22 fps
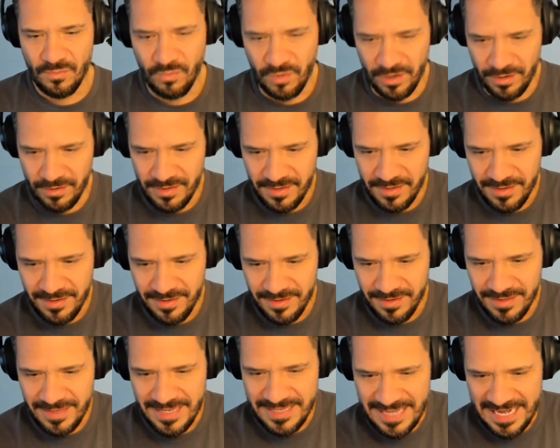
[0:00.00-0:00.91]
where
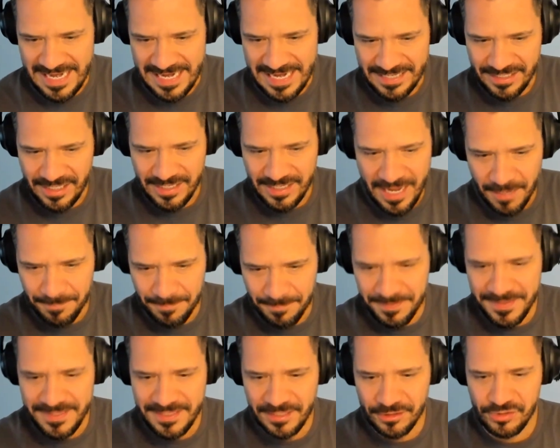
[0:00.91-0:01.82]
in
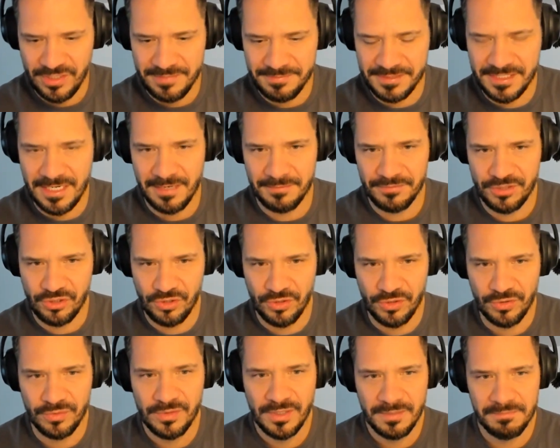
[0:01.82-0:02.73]
helping their dreams come
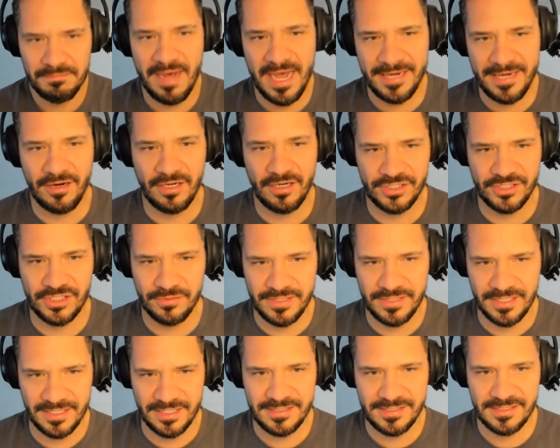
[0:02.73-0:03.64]
true, mine also
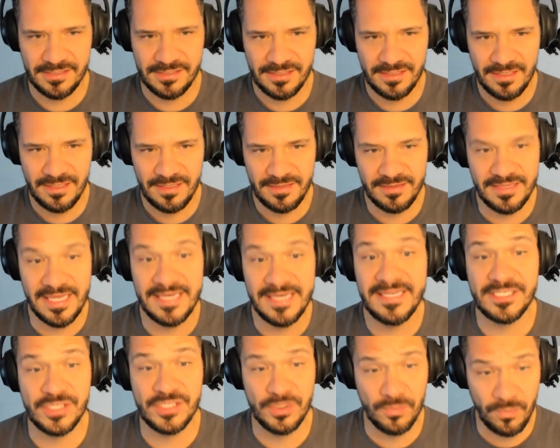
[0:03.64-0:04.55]
does,
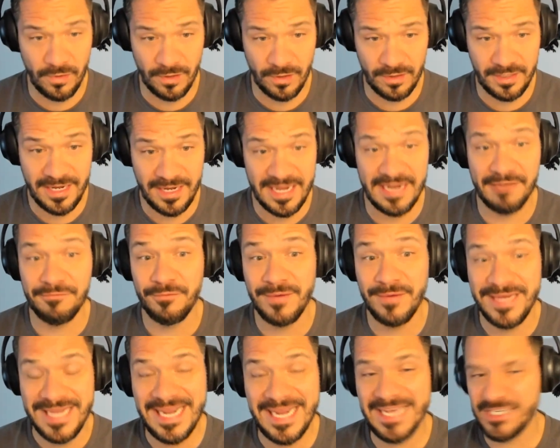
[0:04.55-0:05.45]
then this will work. And if
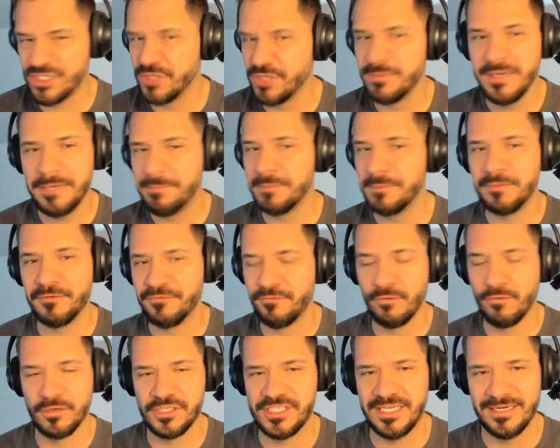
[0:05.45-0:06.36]
we can't, too many people
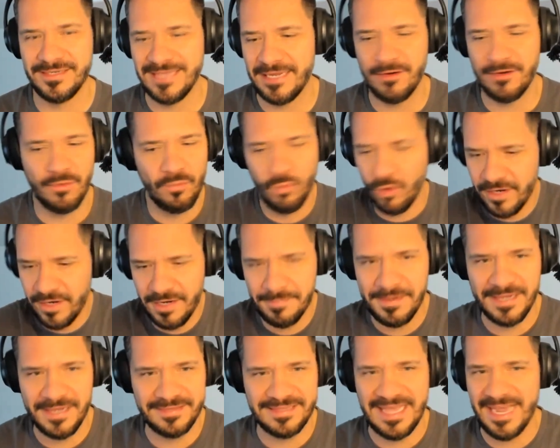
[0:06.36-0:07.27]
force it. They don't worry
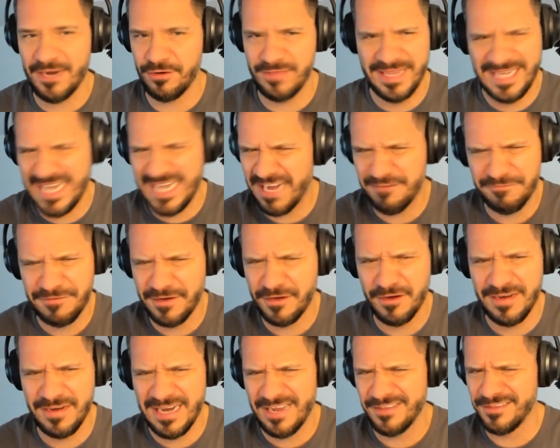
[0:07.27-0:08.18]
about that or they can't
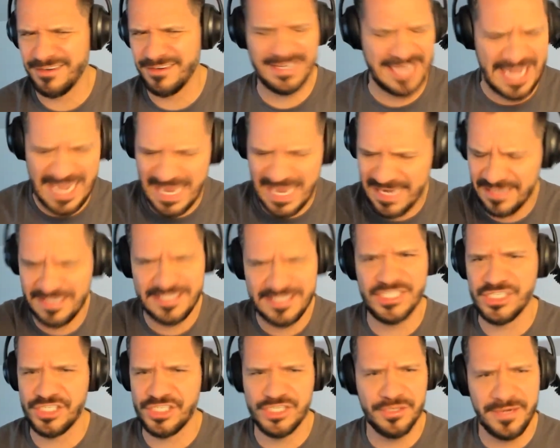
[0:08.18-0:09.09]
figure it out. And they're like,
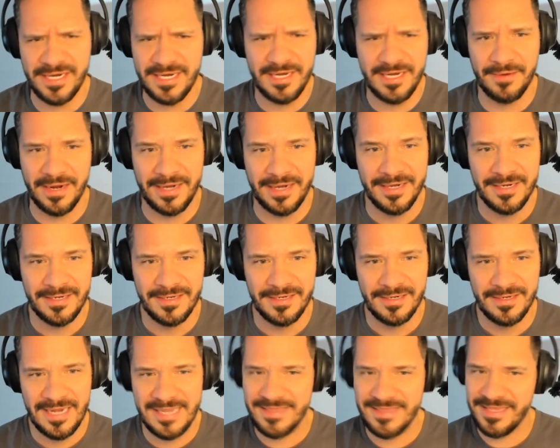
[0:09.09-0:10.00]
let's just do it anyway.
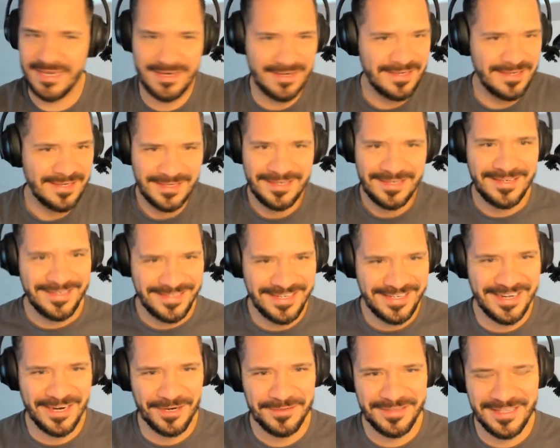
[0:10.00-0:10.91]
And then,
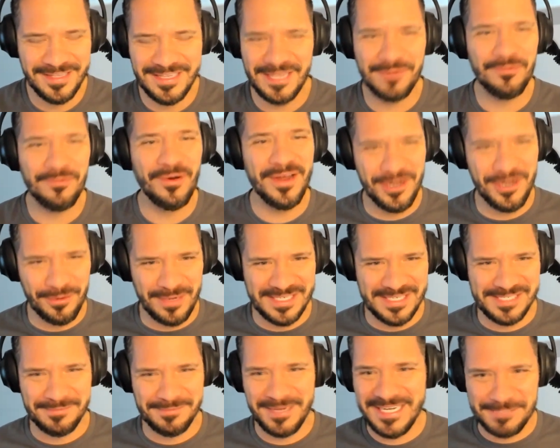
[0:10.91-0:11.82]
you know, then they wonder why
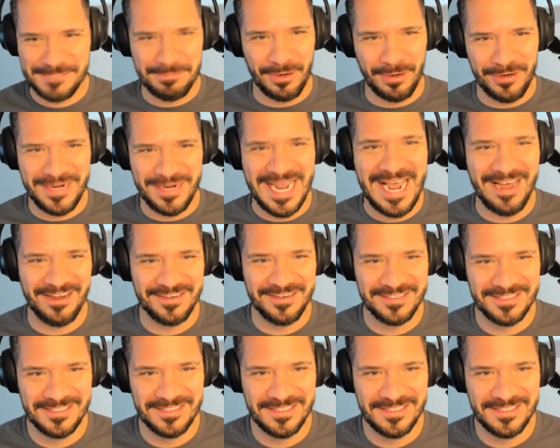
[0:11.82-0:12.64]
somebody gets burned out.